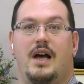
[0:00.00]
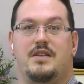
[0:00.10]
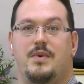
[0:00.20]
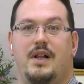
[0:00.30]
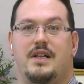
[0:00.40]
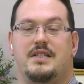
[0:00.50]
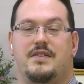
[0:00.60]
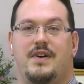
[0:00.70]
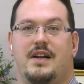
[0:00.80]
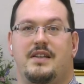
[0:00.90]
as well as
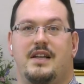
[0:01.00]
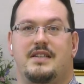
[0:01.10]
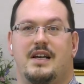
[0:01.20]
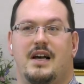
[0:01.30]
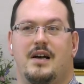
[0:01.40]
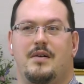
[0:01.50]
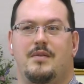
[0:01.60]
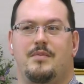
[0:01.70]
the fact that uh,